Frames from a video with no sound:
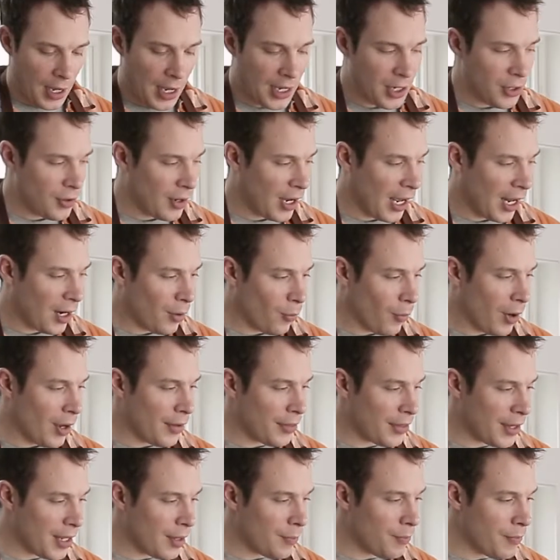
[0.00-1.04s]
And you kind of
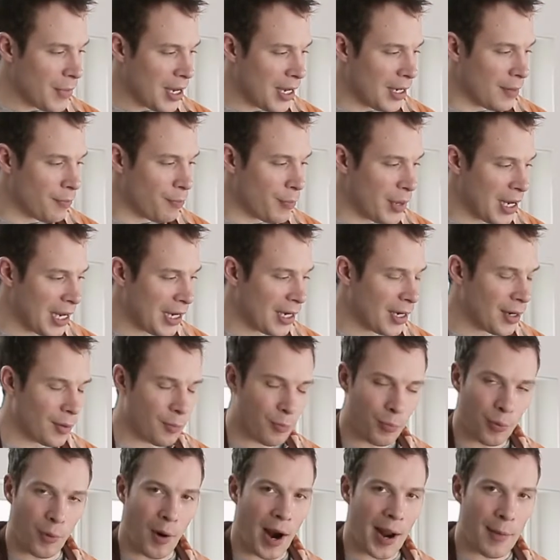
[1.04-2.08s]
want them in big
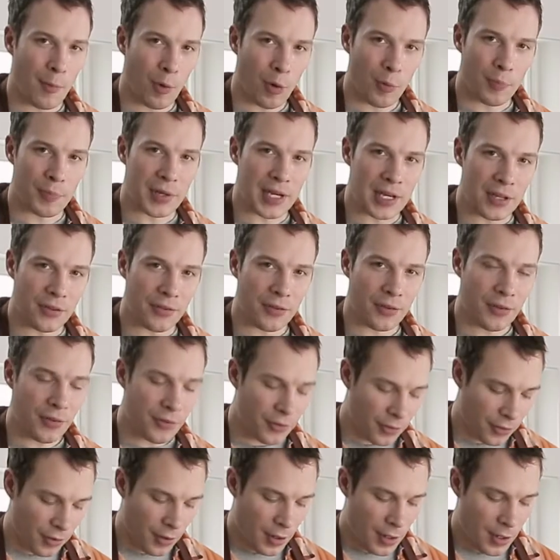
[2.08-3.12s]
primal
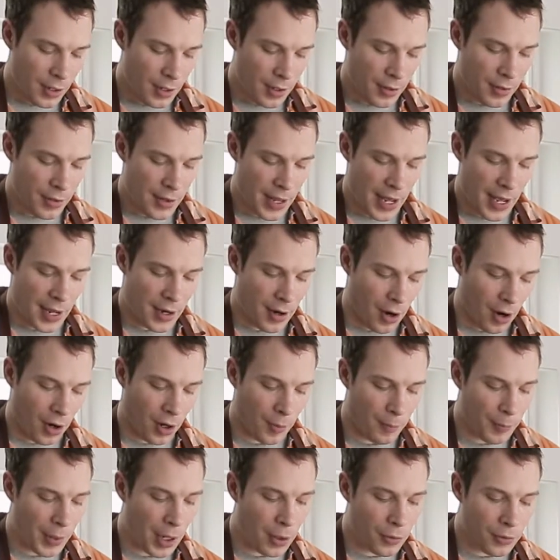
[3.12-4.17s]
pieces that are
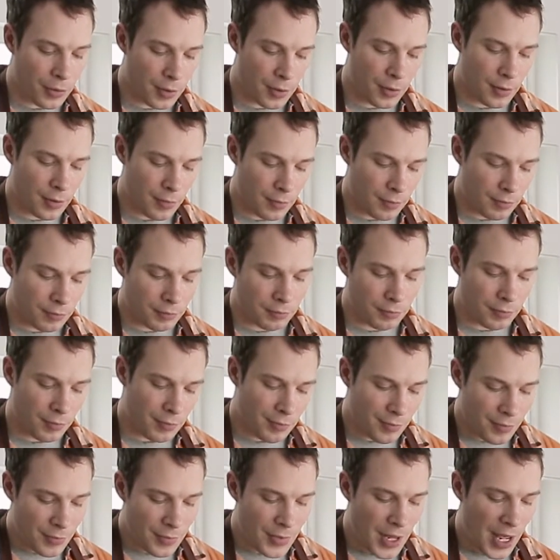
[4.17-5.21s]
about
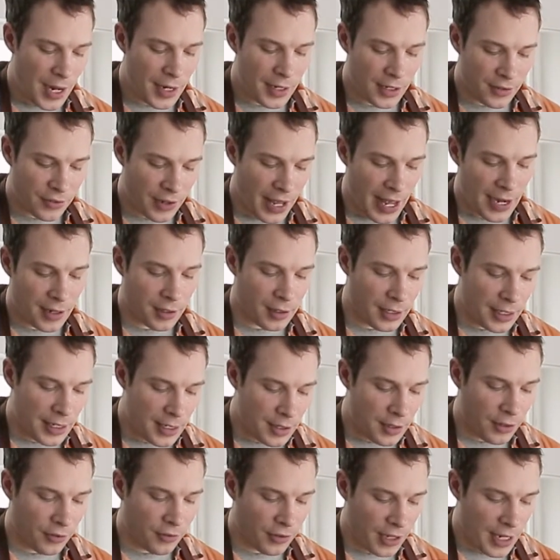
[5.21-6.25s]
not exactly
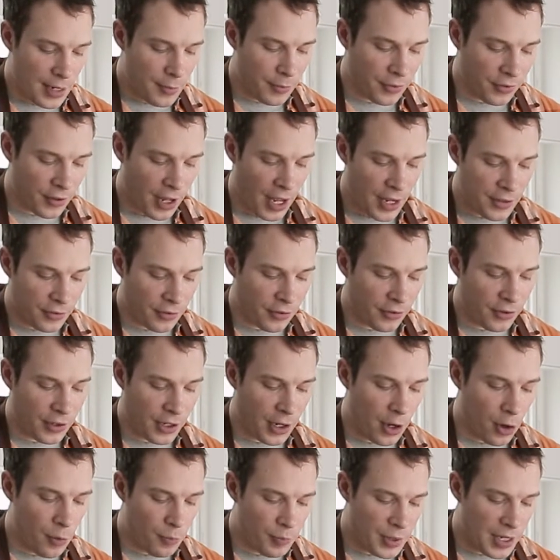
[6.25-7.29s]
the same size as the
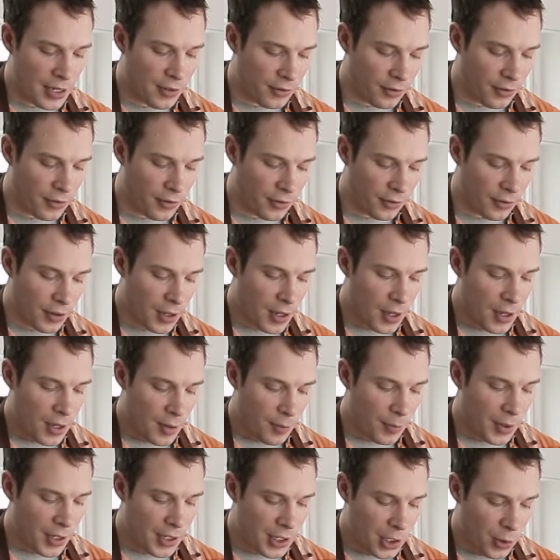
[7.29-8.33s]
goat pieces,
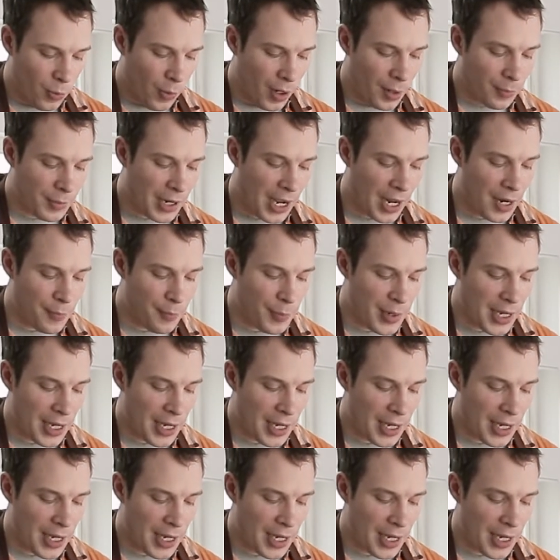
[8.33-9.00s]
but you want them kind of